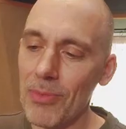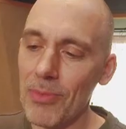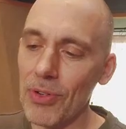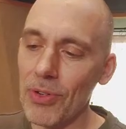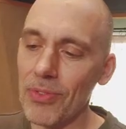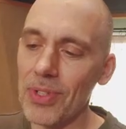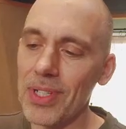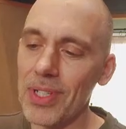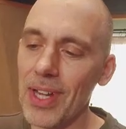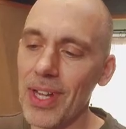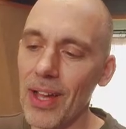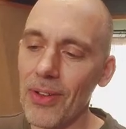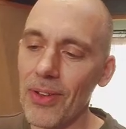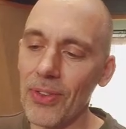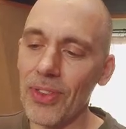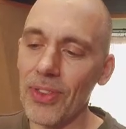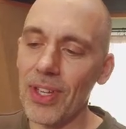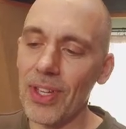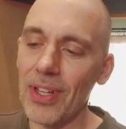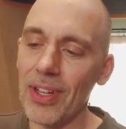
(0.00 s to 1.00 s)
moved
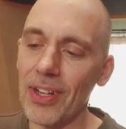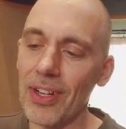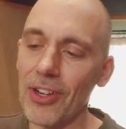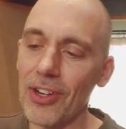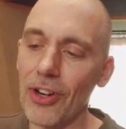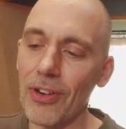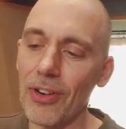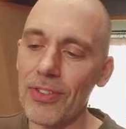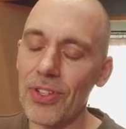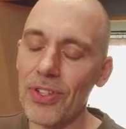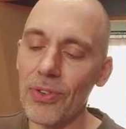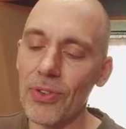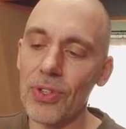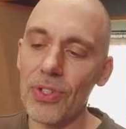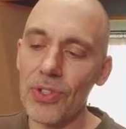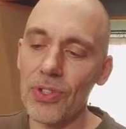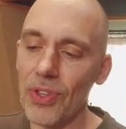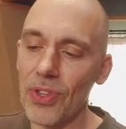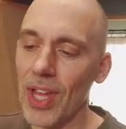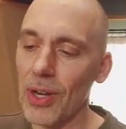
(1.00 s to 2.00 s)
down the curve, so you
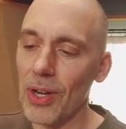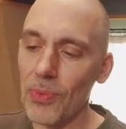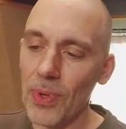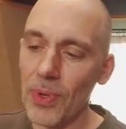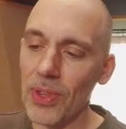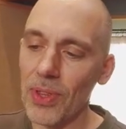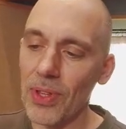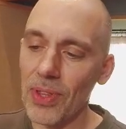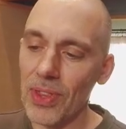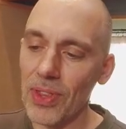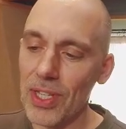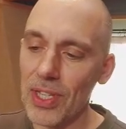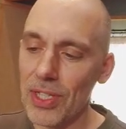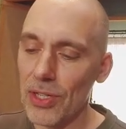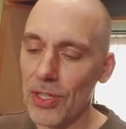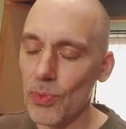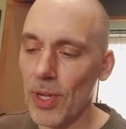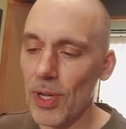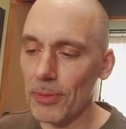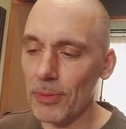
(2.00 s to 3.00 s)
do that with this
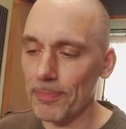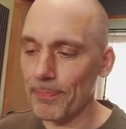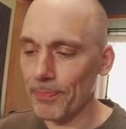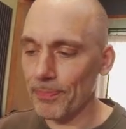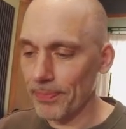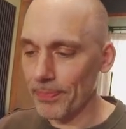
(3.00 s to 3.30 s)
as well.